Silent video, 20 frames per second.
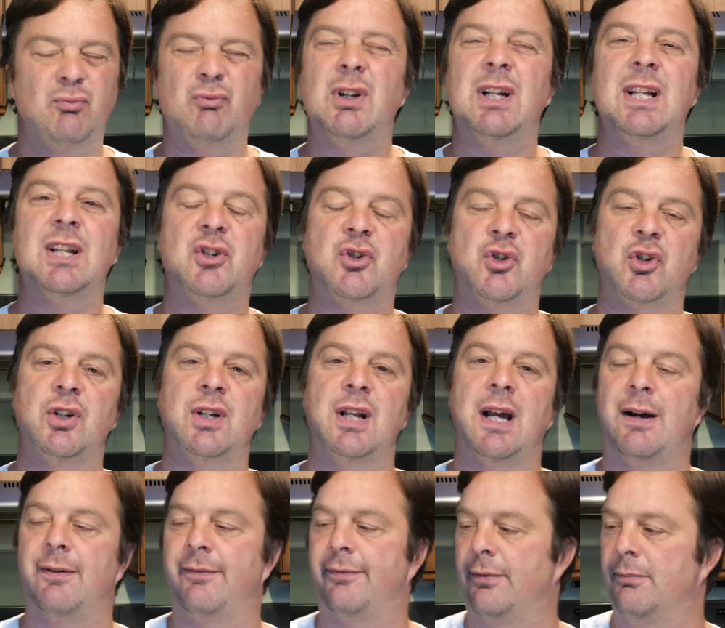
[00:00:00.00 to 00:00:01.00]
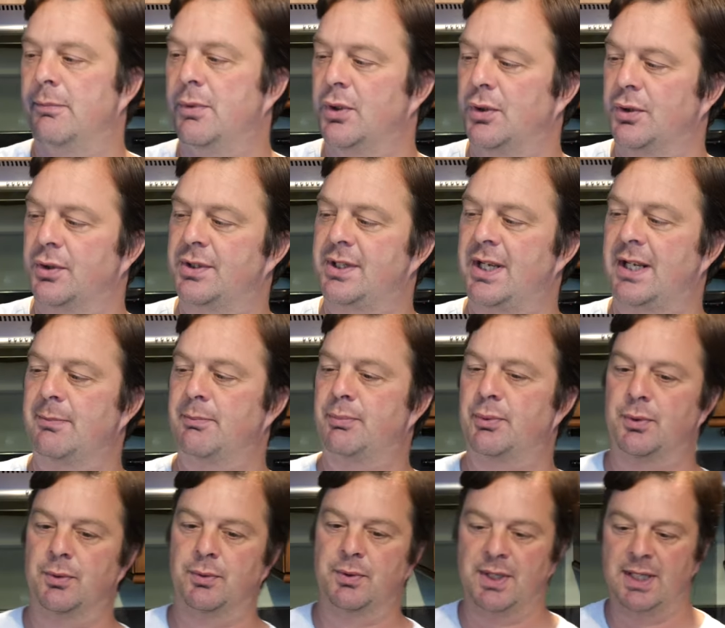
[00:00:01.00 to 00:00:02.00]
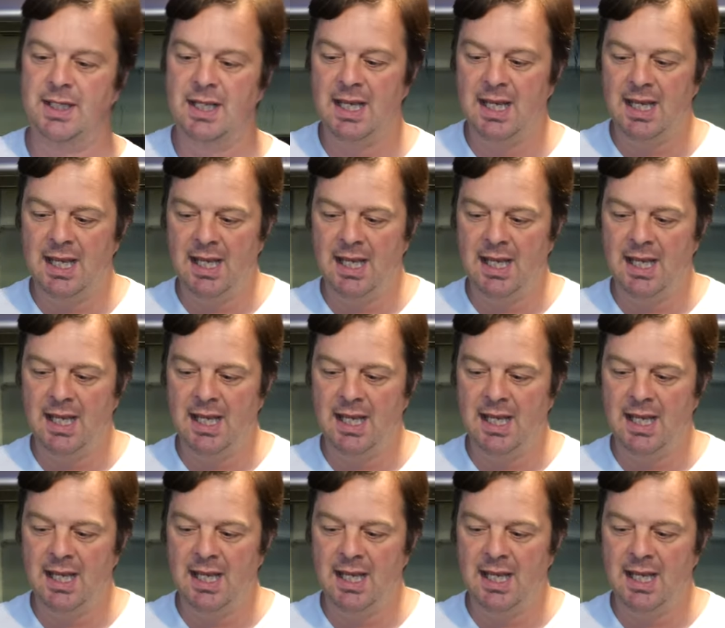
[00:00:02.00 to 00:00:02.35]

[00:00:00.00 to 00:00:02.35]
really should have from Hawkshead Brewery.